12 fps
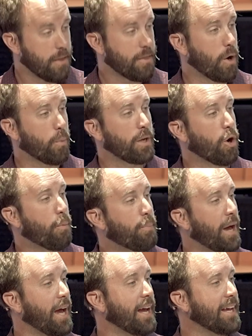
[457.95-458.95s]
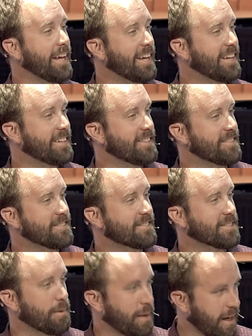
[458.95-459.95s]
that we obey
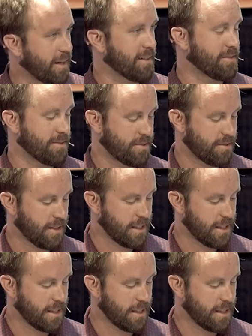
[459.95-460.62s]
his commands,